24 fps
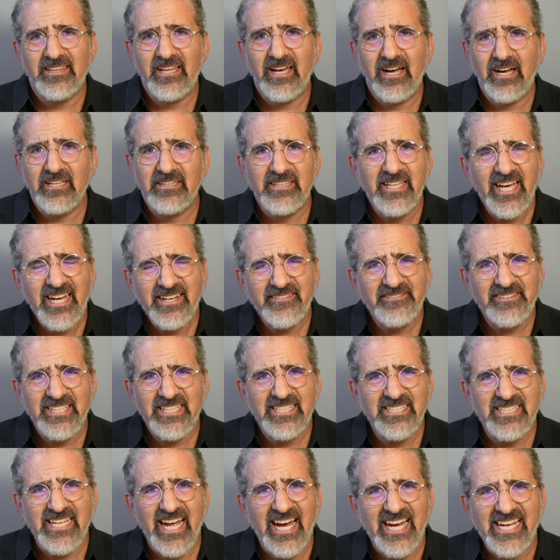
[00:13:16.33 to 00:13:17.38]
a lot of
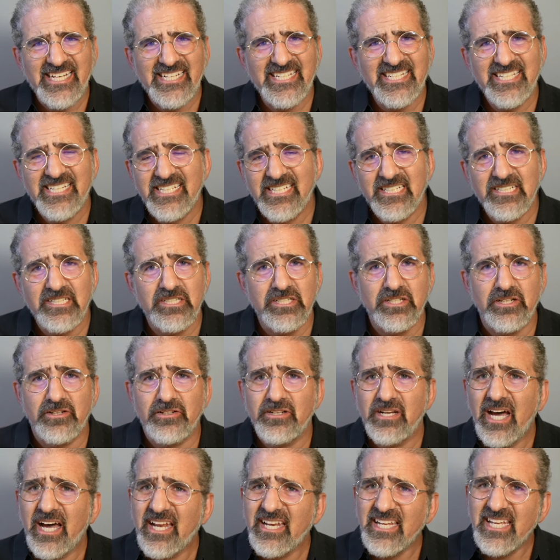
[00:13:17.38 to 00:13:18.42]
these ideas are
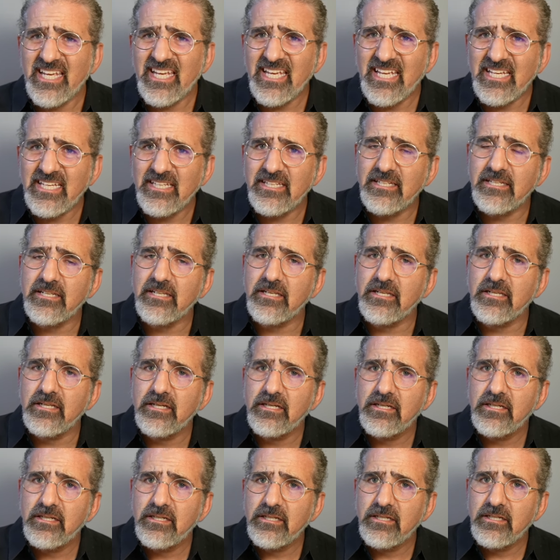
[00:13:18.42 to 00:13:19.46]
not in
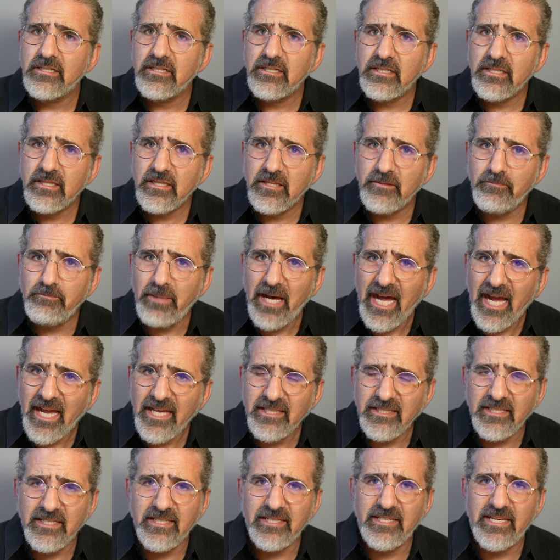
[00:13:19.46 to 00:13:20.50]
the
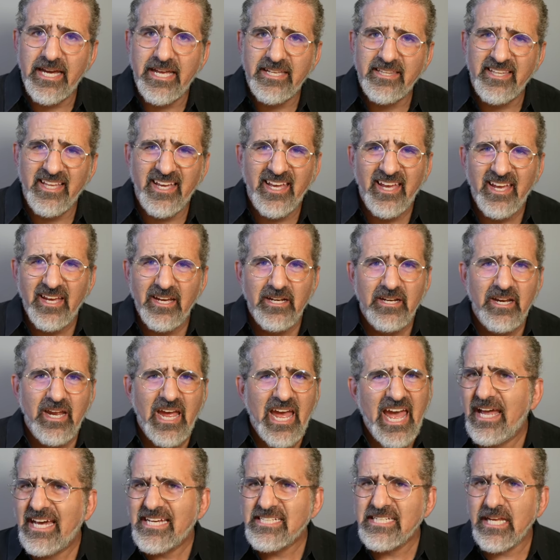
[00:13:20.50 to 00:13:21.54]
pilot yet. Like,
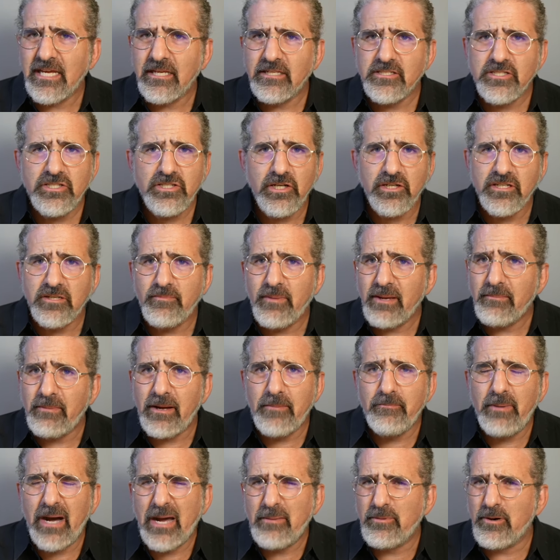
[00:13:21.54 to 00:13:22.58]
as I start to make my
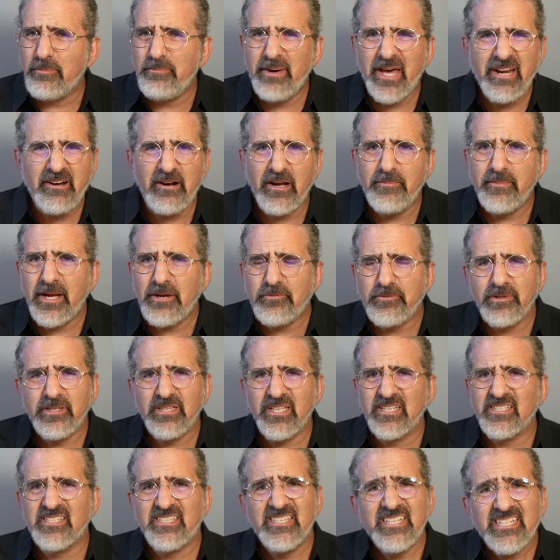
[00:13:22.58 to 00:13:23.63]
Bible better, I might
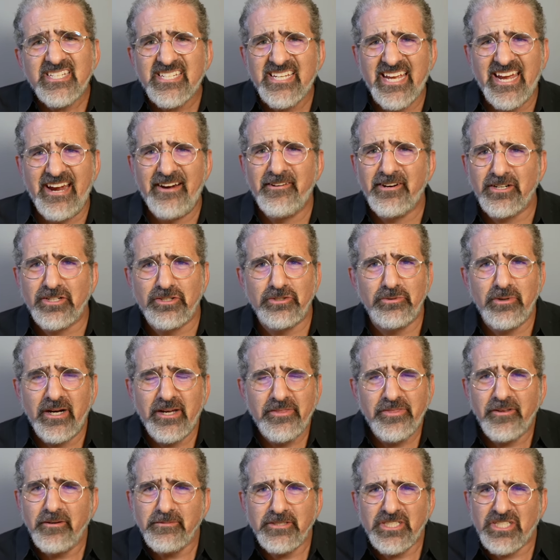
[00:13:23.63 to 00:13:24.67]
realize this character, who I
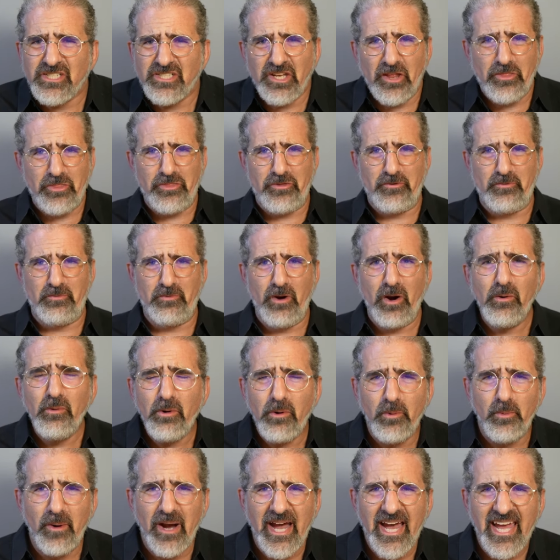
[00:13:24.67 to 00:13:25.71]
thought was just a
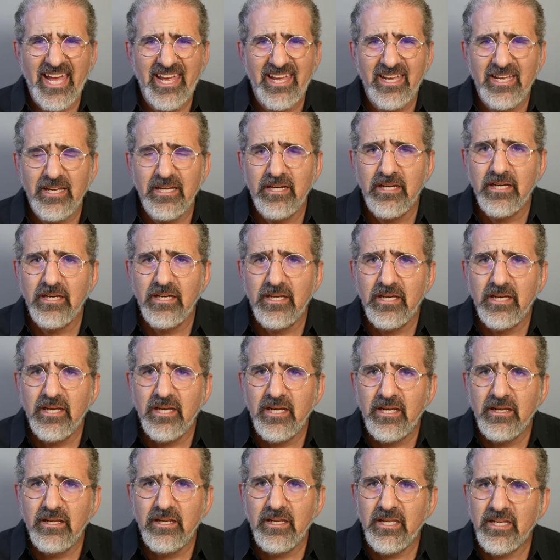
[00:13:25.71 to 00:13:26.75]
throwaway,
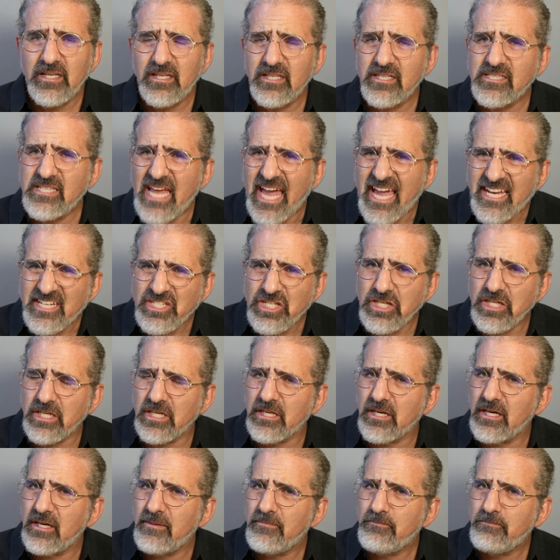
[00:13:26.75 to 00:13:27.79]
is actually
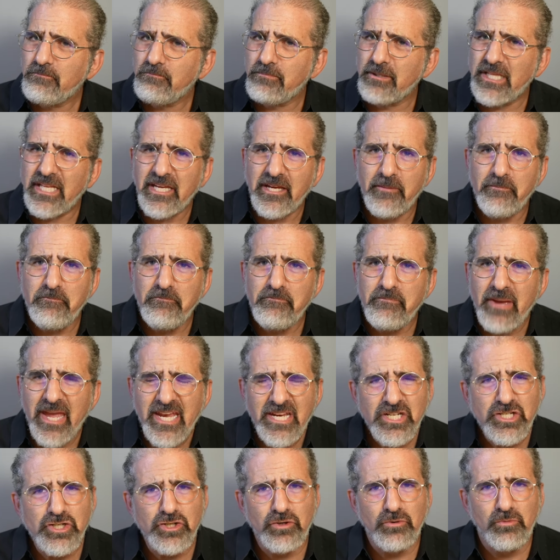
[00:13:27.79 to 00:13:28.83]
going to play a
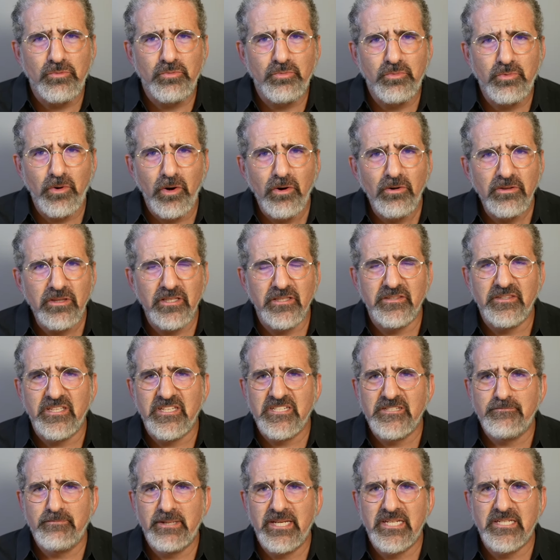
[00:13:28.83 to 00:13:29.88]
major role in
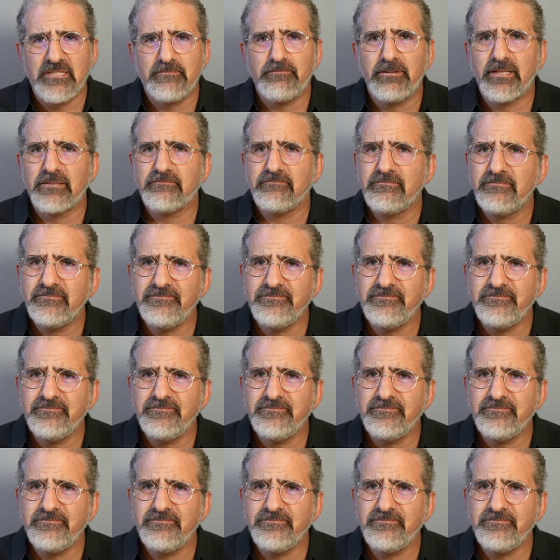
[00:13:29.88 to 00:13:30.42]
this piece. But